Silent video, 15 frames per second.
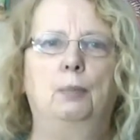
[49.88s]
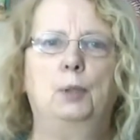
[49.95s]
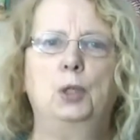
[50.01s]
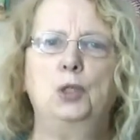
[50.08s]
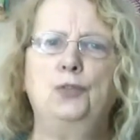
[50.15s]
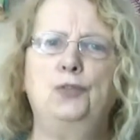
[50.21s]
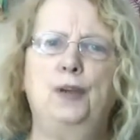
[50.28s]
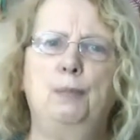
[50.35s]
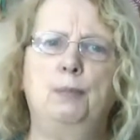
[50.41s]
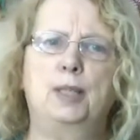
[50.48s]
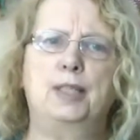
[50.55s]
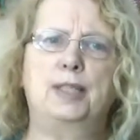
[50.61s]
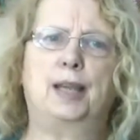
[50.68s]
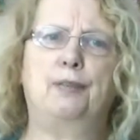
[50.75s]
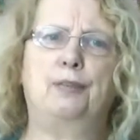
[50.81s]
Most
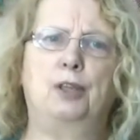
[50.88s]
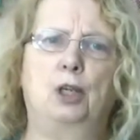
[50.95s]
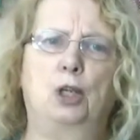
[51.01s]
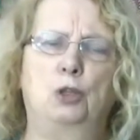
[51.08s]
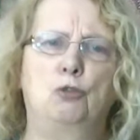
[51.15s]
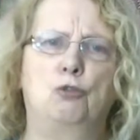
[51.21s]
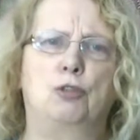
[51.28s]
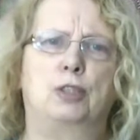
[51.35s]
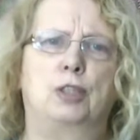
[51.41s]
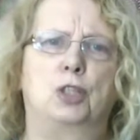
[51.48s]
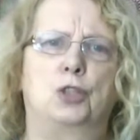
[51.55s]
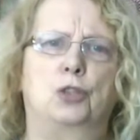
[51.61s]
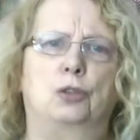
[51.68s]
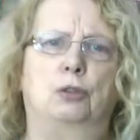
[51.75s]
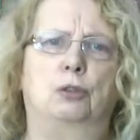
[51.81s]
families have their own
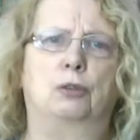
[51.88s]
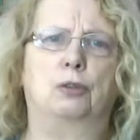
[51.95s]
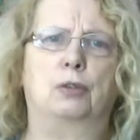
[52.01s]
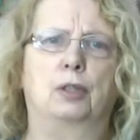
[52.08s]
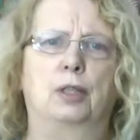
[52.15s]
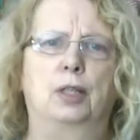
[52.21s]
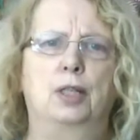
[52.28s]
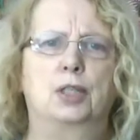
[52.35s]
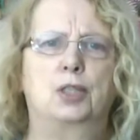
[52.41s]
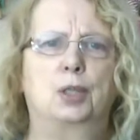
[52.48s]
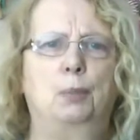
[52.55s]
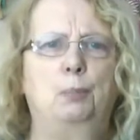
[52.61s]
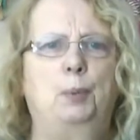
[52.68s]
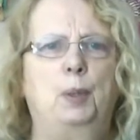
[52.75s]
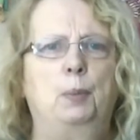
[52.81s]
traditions.
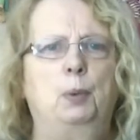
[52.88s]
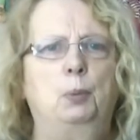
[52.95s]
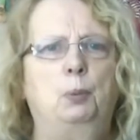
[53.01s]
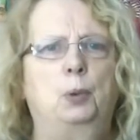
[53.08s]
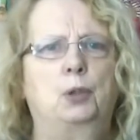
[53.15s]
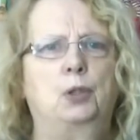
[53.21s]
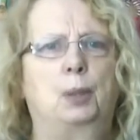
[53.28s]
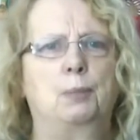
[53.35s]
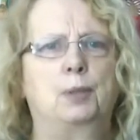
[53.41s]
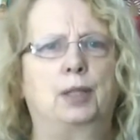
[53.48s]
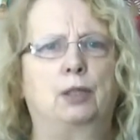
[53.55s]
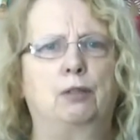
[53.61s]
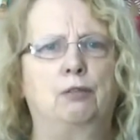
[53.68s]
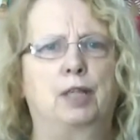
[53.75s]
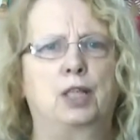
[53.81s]
Some people put up
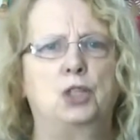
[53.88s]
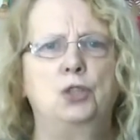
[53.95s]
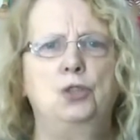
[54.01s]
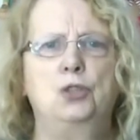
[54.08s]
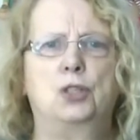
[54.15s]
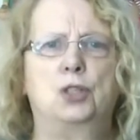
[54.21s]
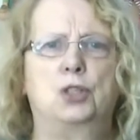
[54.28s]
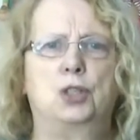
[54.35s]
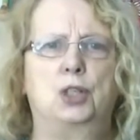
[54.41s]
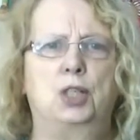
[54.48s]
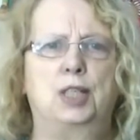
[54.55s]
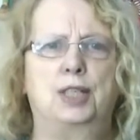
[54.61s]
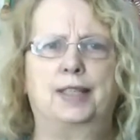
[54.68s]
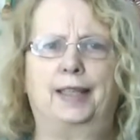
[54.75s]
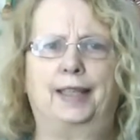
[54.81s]
decorations as
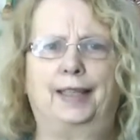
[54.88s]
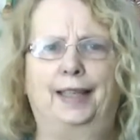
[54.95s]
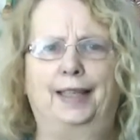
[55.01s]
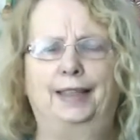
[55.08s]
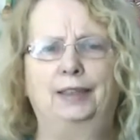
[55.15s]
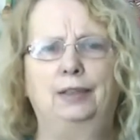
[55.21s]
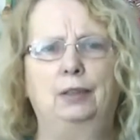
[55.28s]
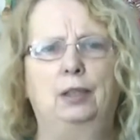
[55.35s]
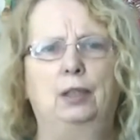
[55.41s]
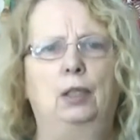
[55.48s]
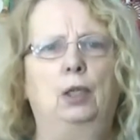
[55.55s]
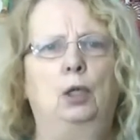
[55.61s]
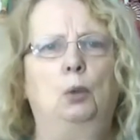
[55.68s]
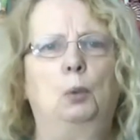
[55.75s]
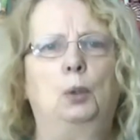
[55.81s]
early as they can,
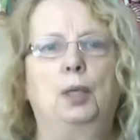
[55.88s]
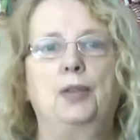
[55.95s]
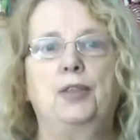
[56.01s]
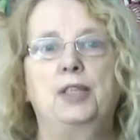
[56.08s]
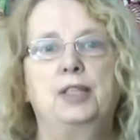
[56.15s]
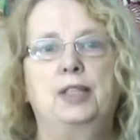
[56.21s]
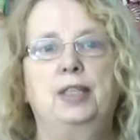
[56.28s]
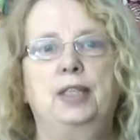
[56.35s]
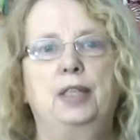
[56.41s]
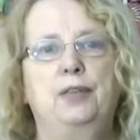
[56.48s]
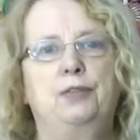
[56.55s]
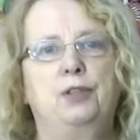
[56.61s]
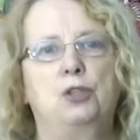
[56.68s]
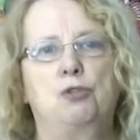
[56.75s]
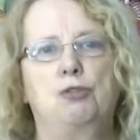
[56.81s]
while others
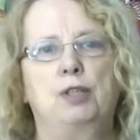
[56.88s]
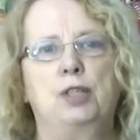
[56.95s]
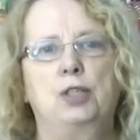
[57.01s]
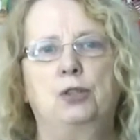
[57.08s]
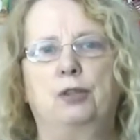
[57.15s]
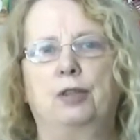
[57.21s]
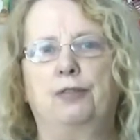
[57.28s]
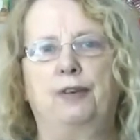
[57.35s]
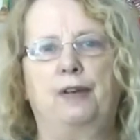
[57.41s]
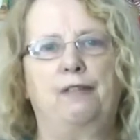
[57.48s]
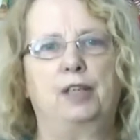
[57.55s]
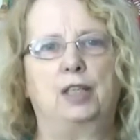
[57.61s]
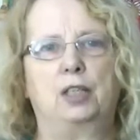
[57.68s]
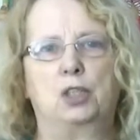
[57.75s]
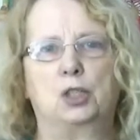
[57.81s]
leave the tree to the
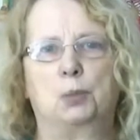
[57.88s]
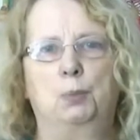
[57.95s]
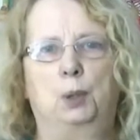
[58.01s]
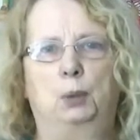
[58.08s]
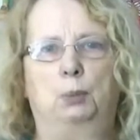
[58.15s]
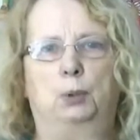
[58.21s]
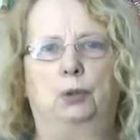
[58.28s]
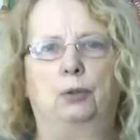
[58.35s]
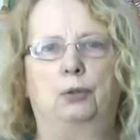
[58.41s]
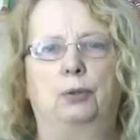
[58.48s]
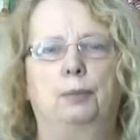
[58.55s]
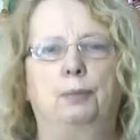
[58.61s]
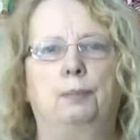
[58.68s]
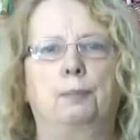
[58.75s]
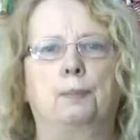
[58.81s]
very last moment.